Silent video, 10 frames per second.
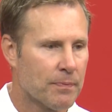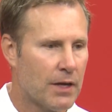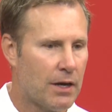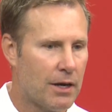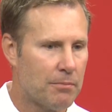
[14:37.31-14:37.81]

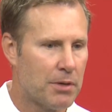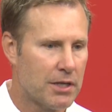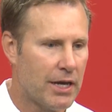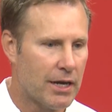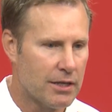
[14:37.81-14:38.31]
But
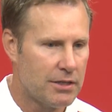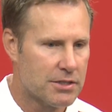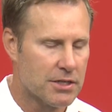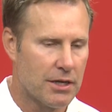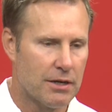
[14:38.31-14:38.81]
yeah,
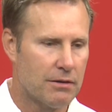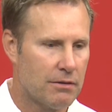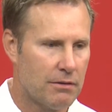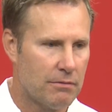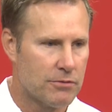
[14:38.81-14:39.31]
he's
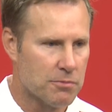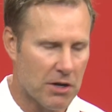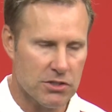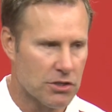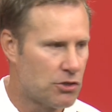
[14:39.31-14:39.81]

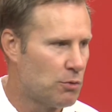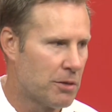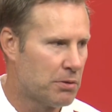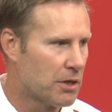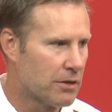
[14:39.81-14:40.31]
Jamarcus is a
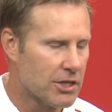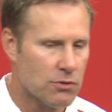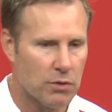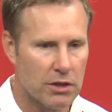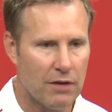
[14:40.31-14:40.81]
two-way player. That's
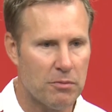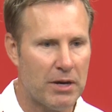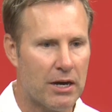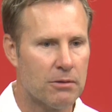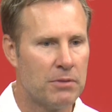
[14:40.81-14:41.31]
what we love
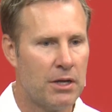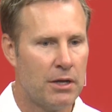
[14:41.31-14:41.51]
about him.